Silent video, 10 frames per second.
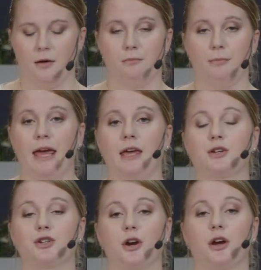make
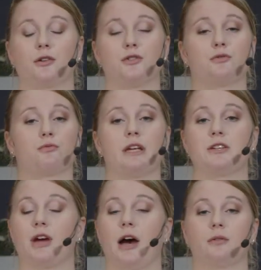sure to
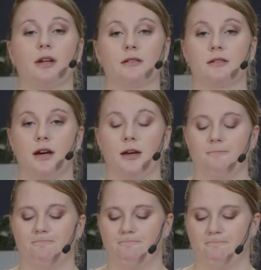reach out next time.
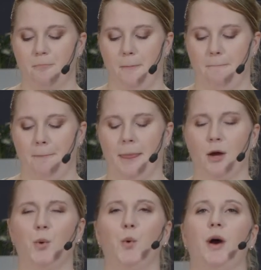
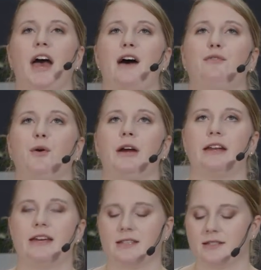Whoever it
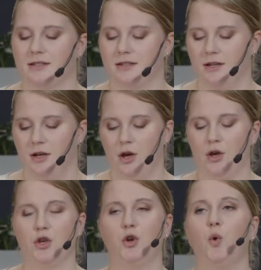is
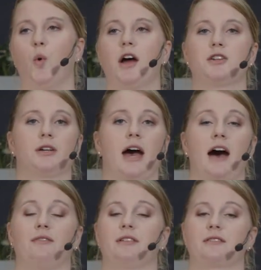you want to
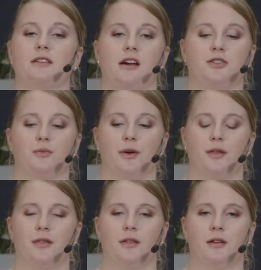have a discussion
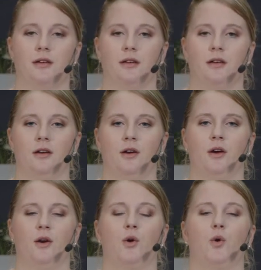with,
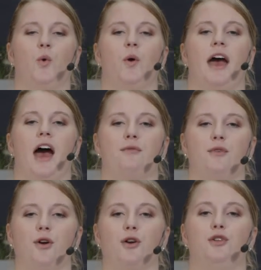
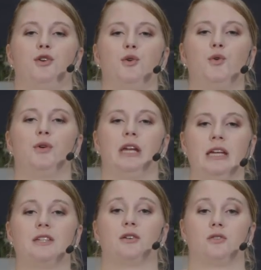whoever you
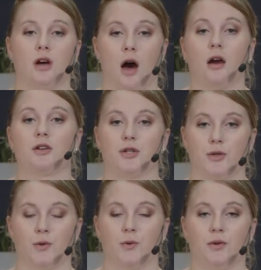need to talk
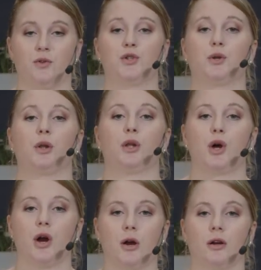to
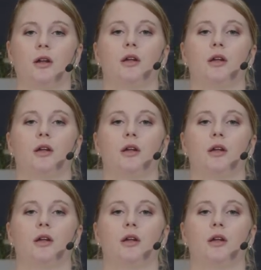learn